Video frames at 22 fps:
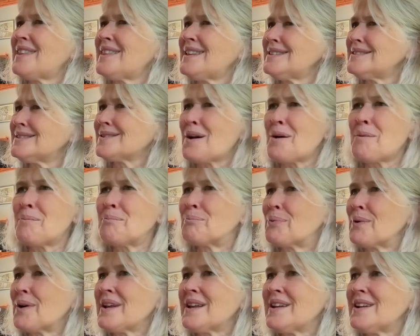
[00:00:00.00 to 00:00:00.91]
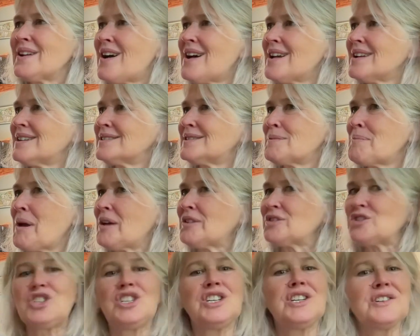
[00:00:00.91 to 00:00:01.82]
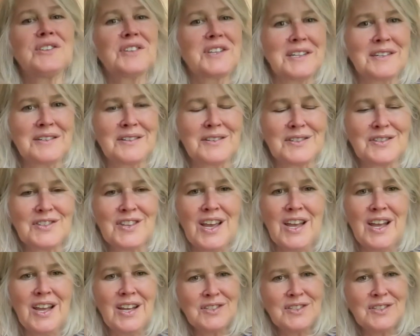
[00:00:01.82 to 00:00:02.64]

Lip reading: it's called Bring It On. It's about cheerleaders.